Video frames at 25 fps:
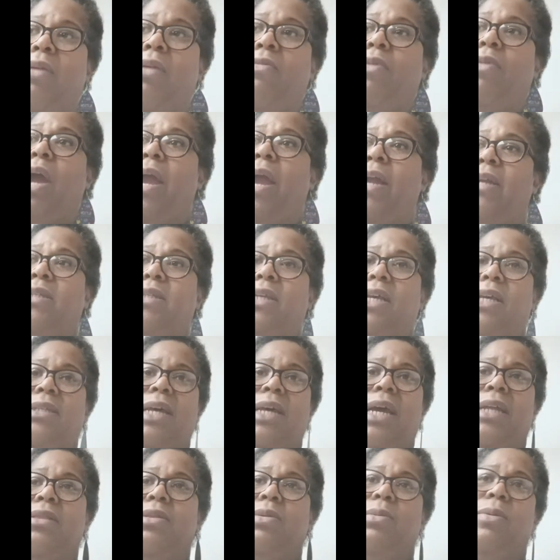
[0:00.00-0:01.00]
rice because
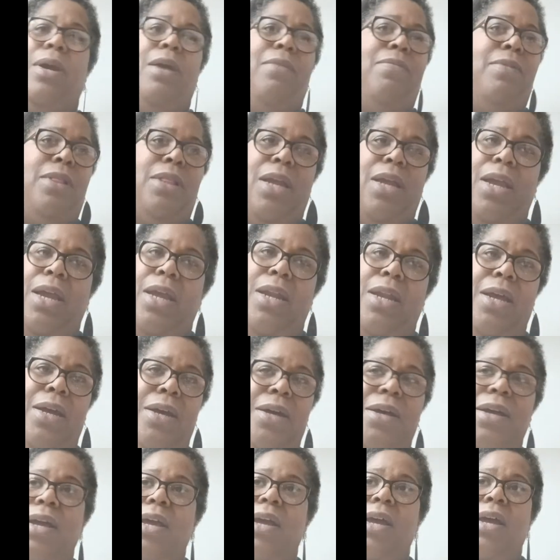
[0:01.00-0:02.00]
I threw everything in
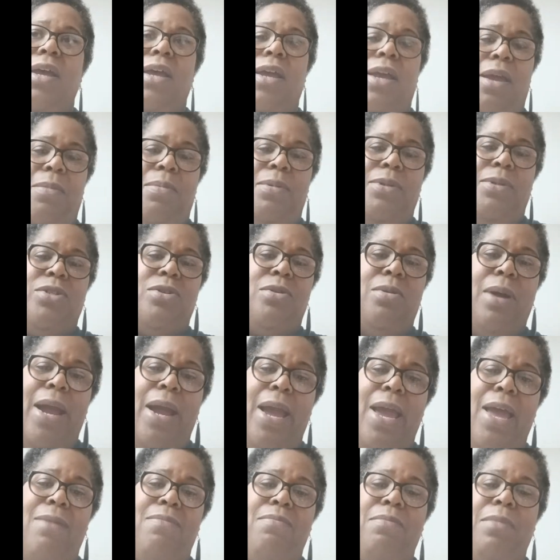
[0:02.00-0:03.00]
there. It was
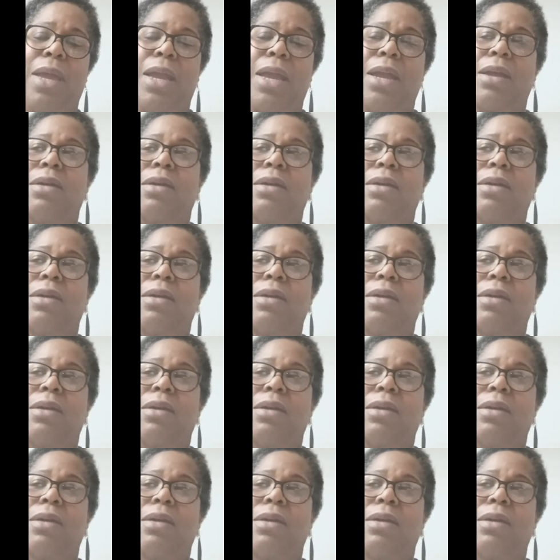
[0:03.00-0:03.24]
crab meat,